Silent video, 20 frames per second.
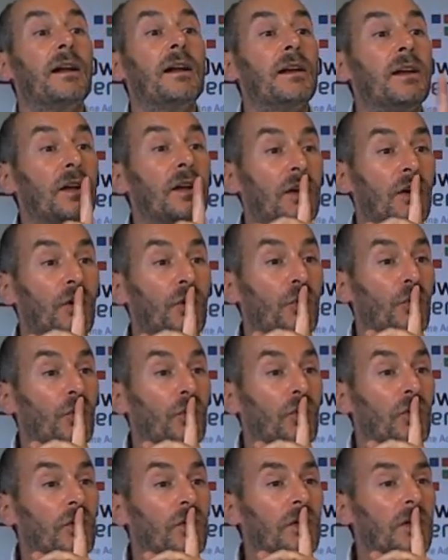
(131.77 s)

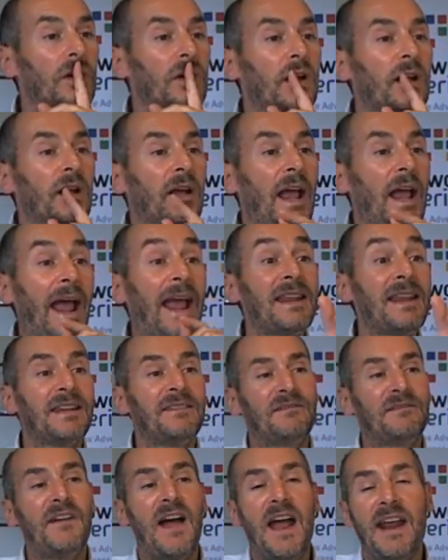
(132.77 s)

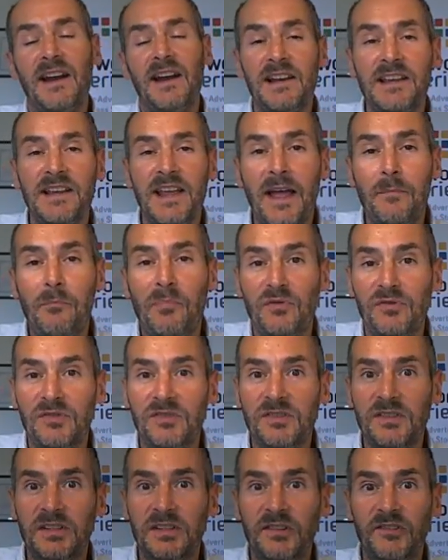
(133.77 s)
and finally a
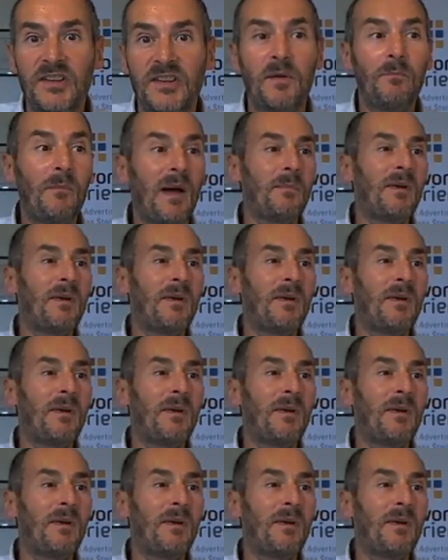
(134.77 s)
post written by